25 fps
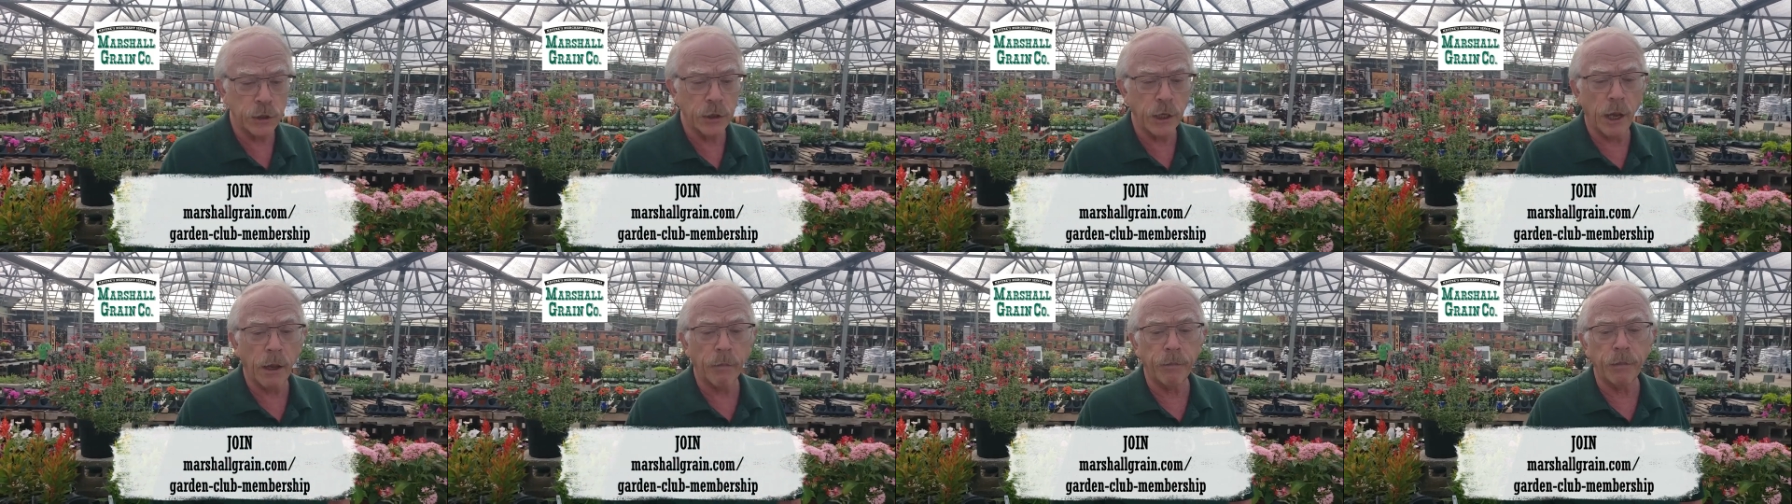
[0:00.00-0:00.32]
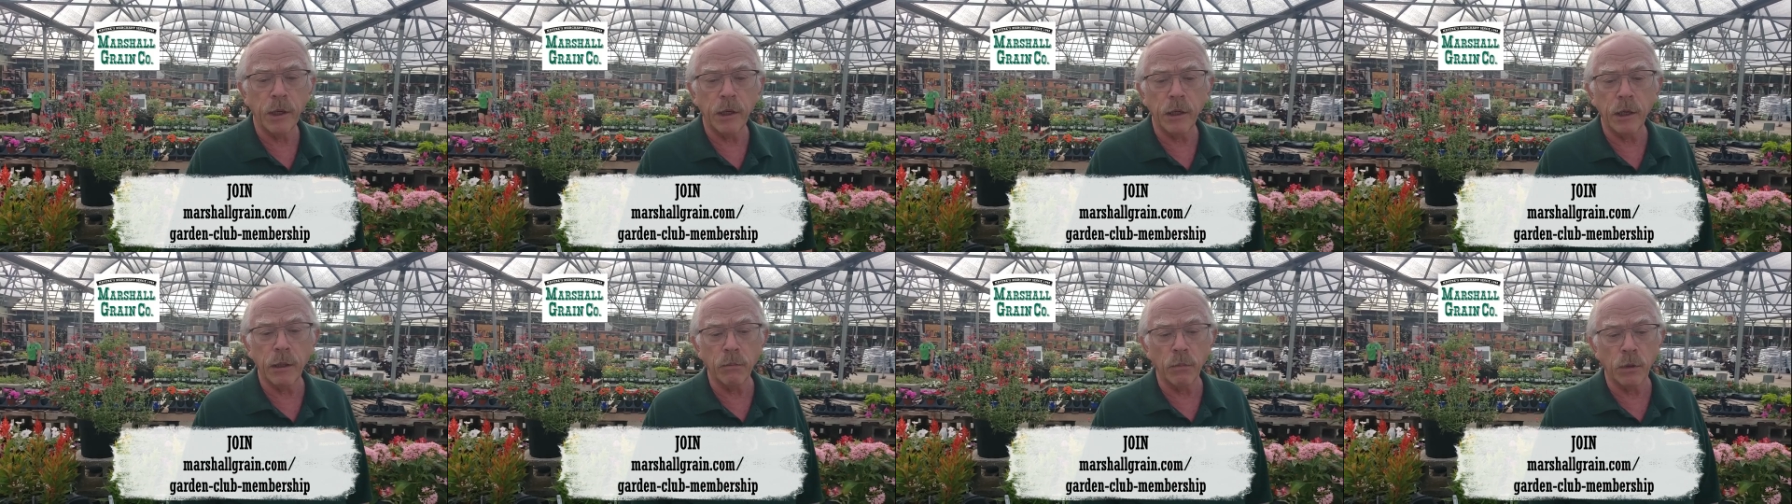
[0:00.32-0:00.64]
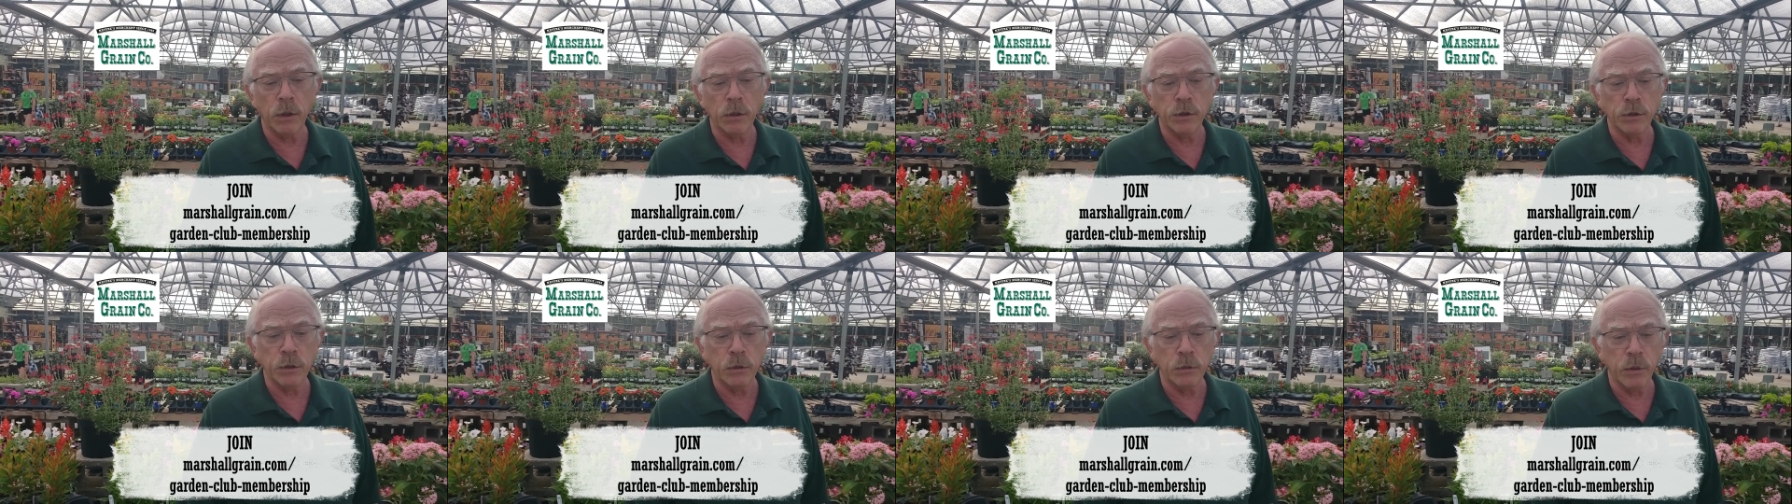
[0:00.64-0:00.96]
happening at
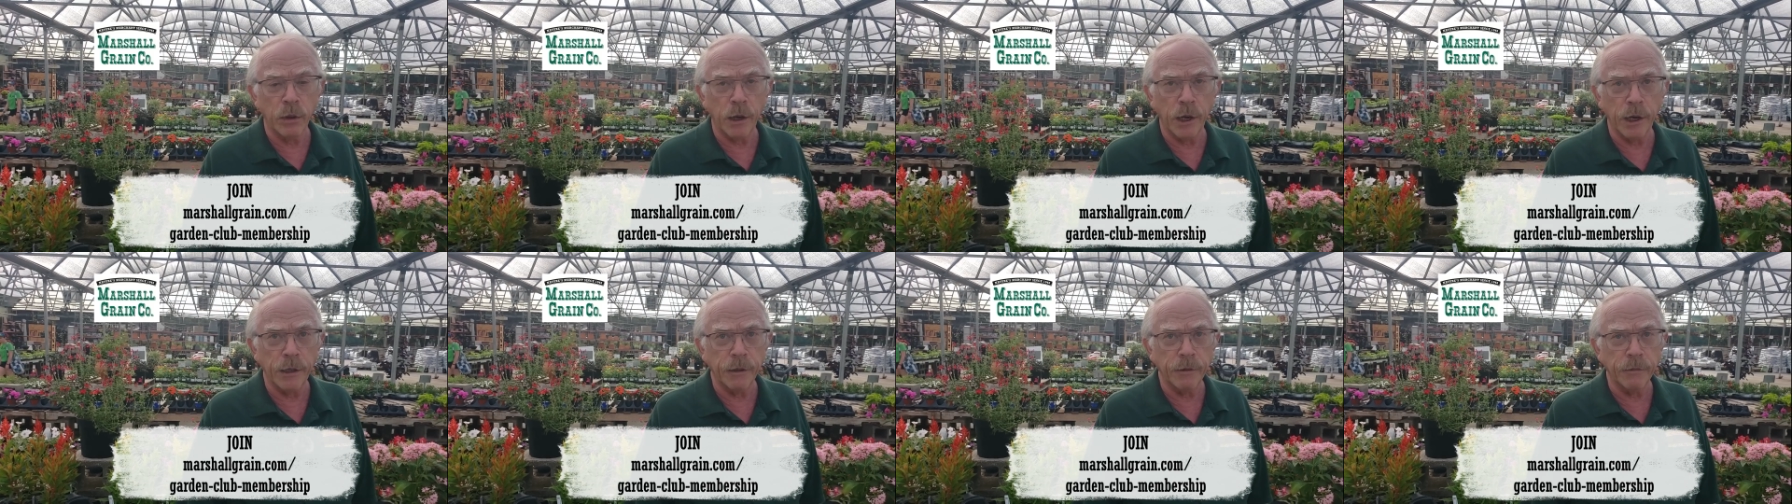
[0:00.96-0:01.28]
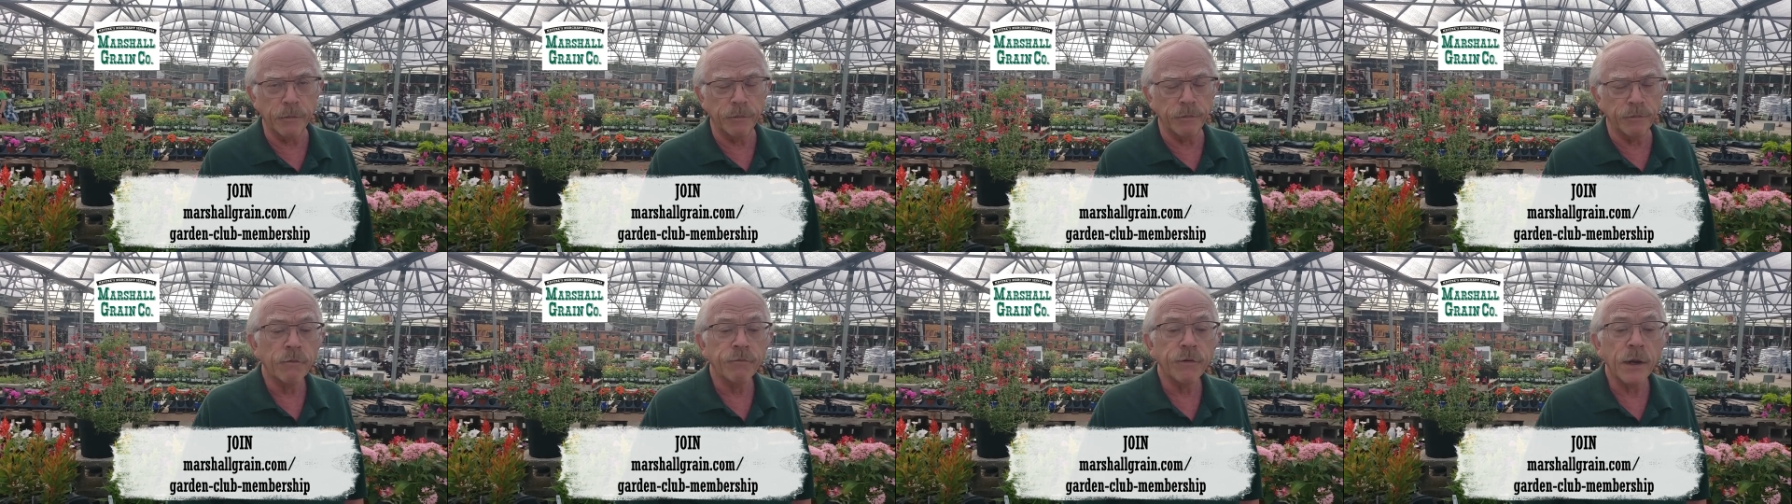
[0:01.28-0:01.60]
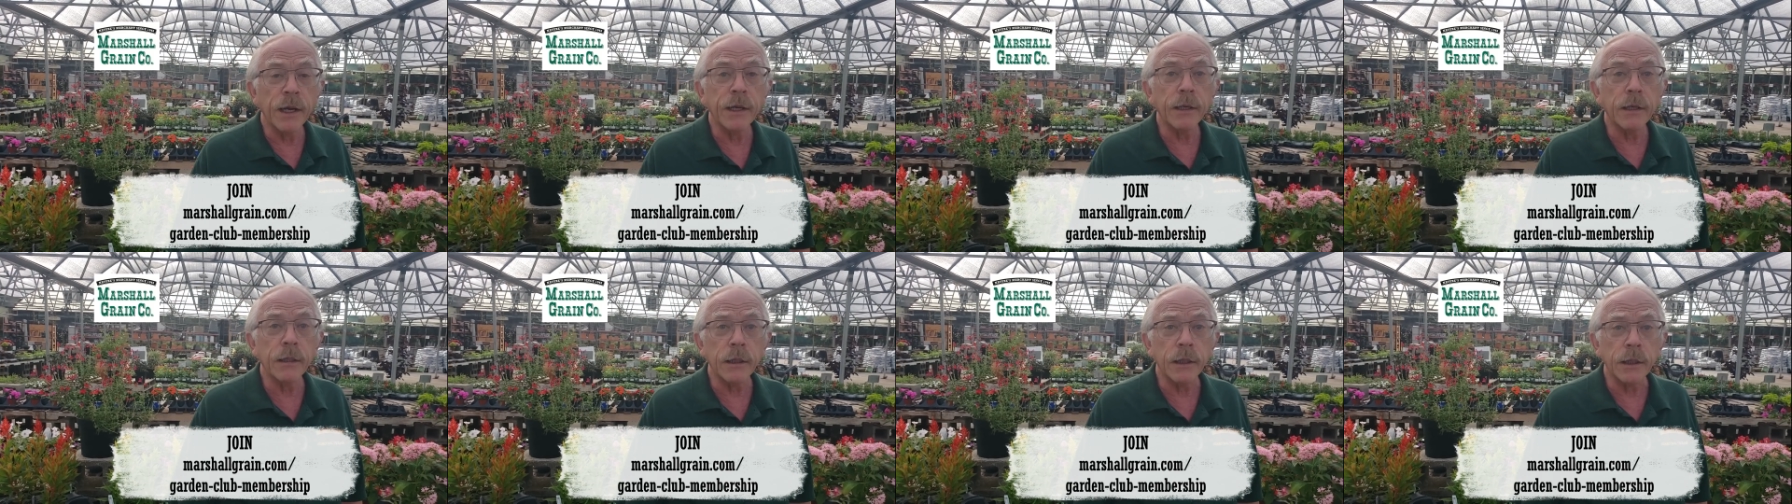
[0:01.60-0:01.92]
Marshall Grain.
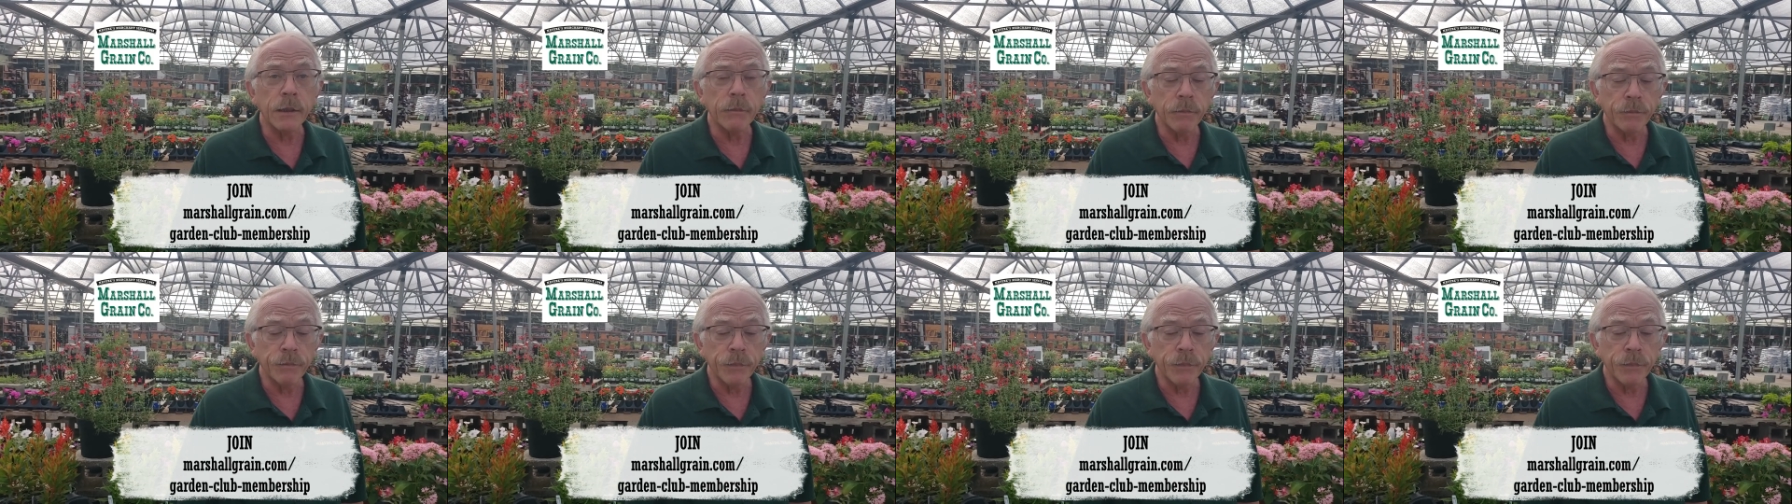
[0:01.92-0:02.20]
Finally,